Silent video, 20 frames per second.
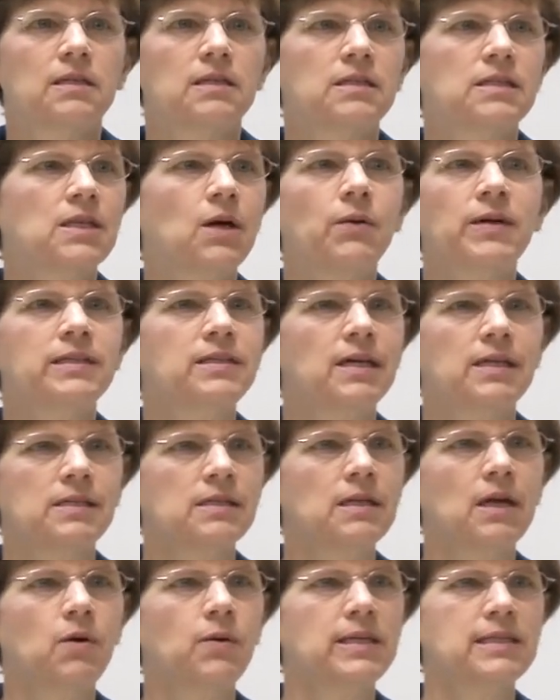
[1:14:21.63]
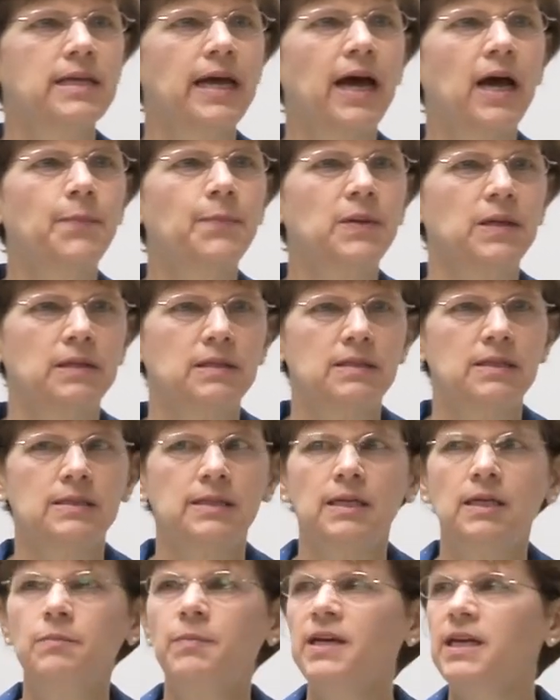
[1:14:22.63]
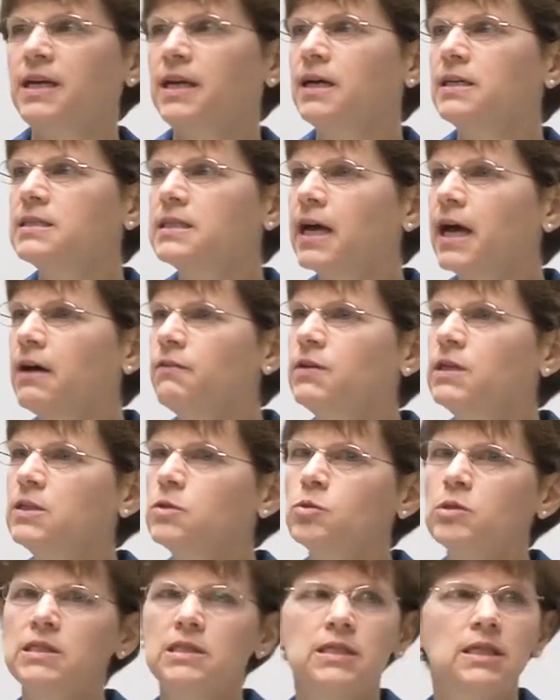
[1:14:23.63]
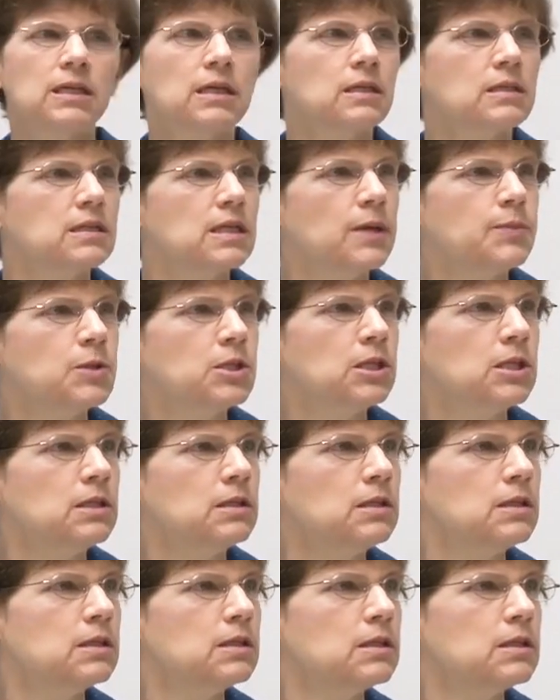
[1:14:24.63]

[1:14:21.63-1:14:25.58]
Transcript: So it doesn't always happen. Does anybody else have an interesting exception?